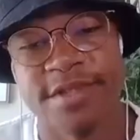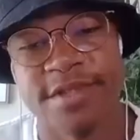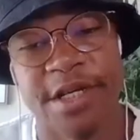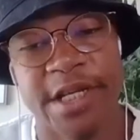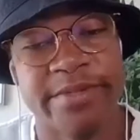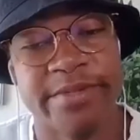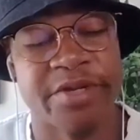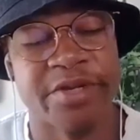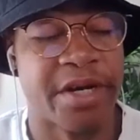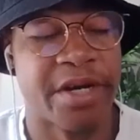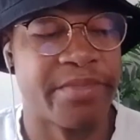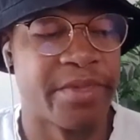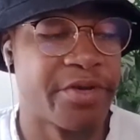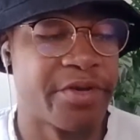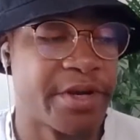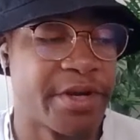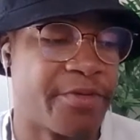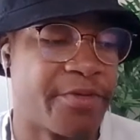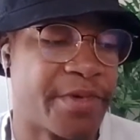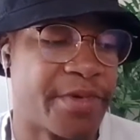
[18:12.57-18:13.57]
the Clips are talking about
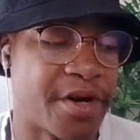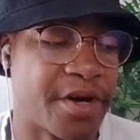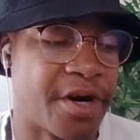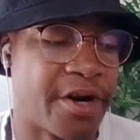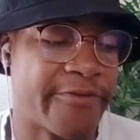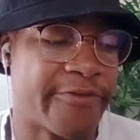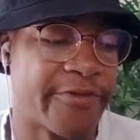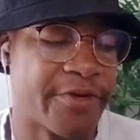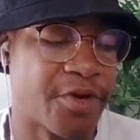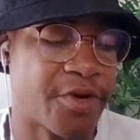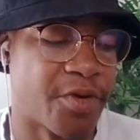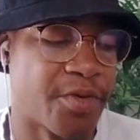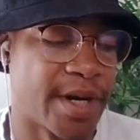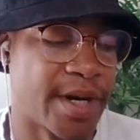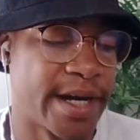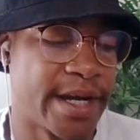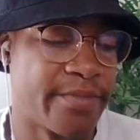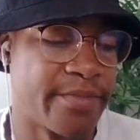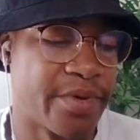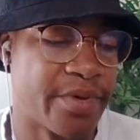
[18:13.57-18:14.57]
they don't want to offer
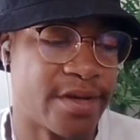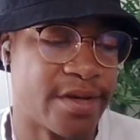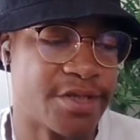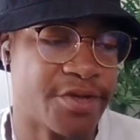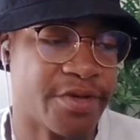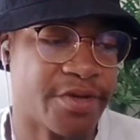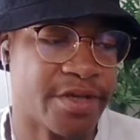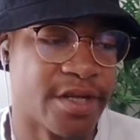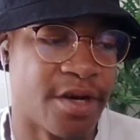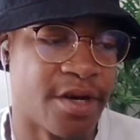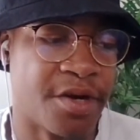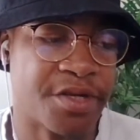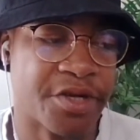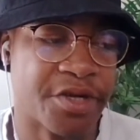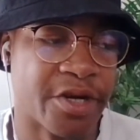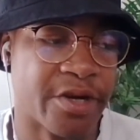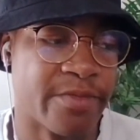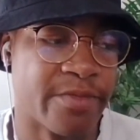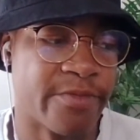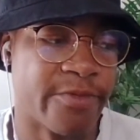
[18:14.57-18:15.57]
Kawhi and Paul George
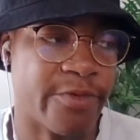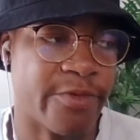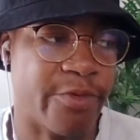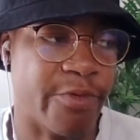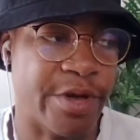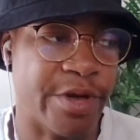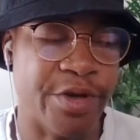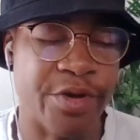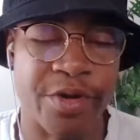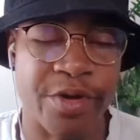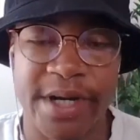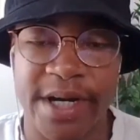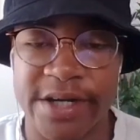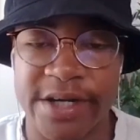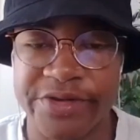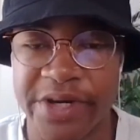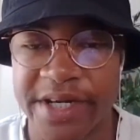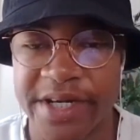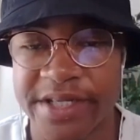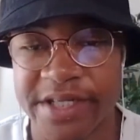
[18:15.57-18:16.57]
long-term renewal
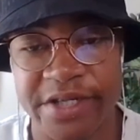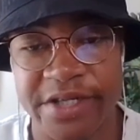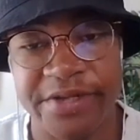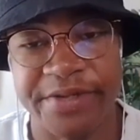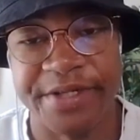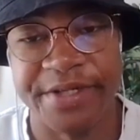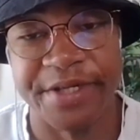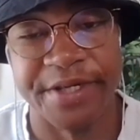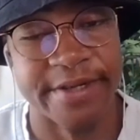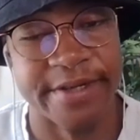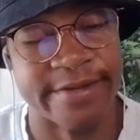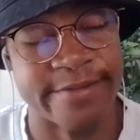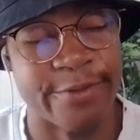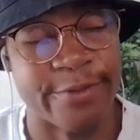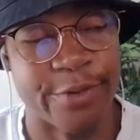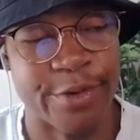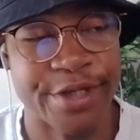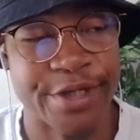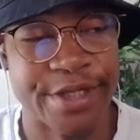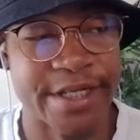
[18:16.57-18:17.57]
contracts too. So
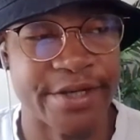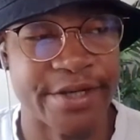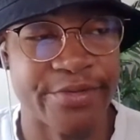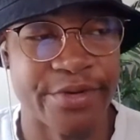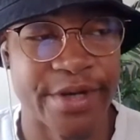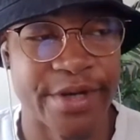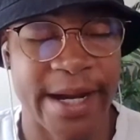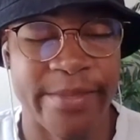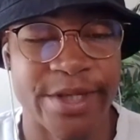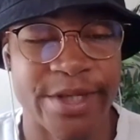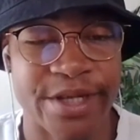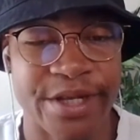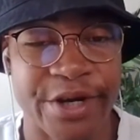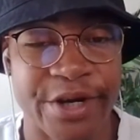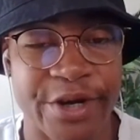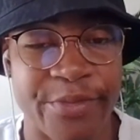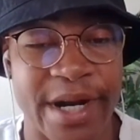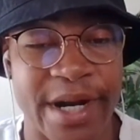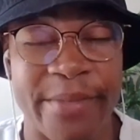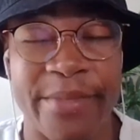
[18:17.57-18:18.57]
we'll see what happens
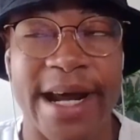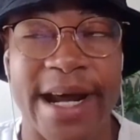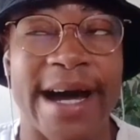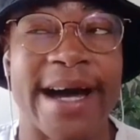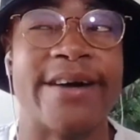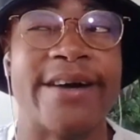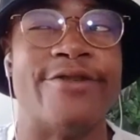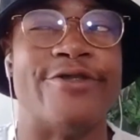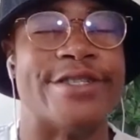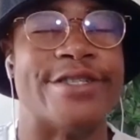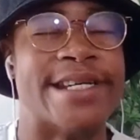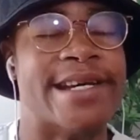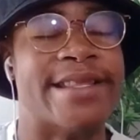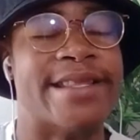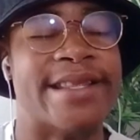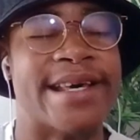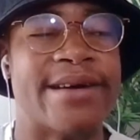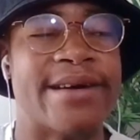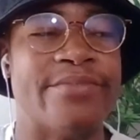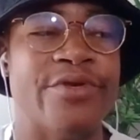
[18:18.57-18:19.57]
there. But I mean, I
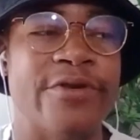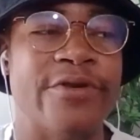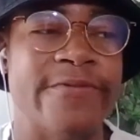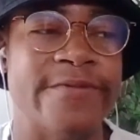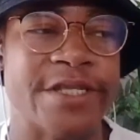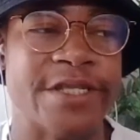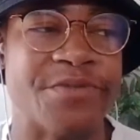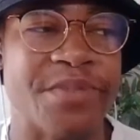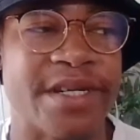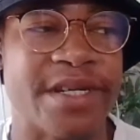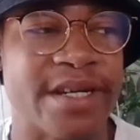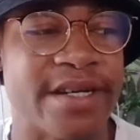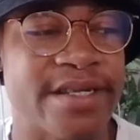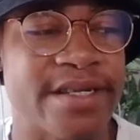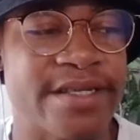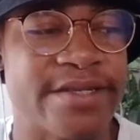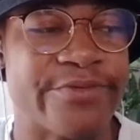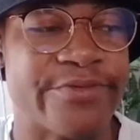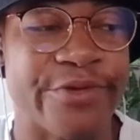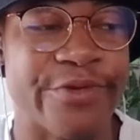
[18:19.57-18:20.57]
understand that move just
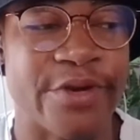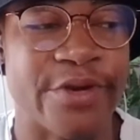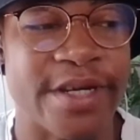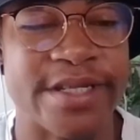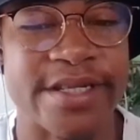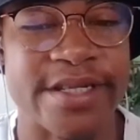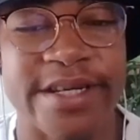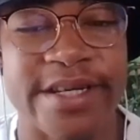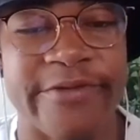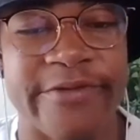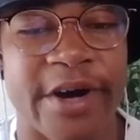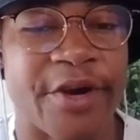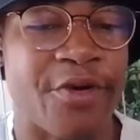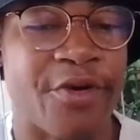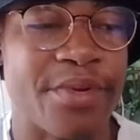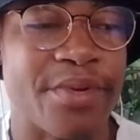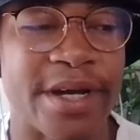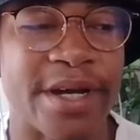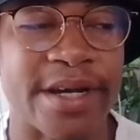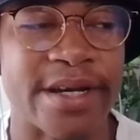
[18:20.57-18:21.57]
because realistically, if y'all
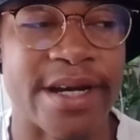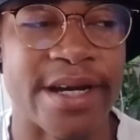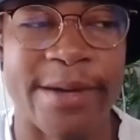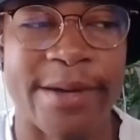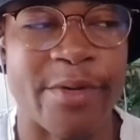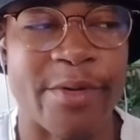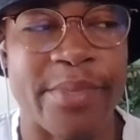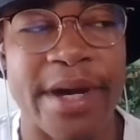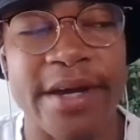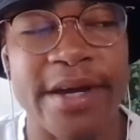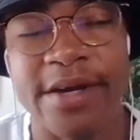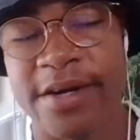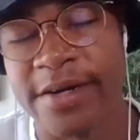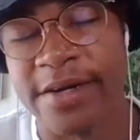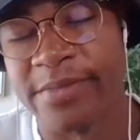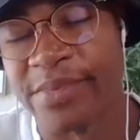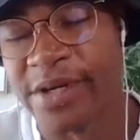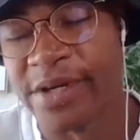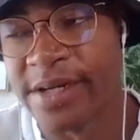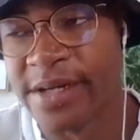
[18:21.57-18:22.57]
don't play, I'm gonna pay
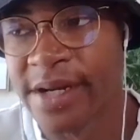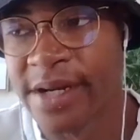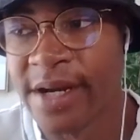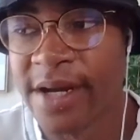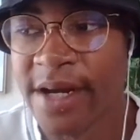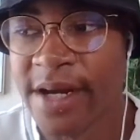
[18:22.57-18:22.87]
y'all. But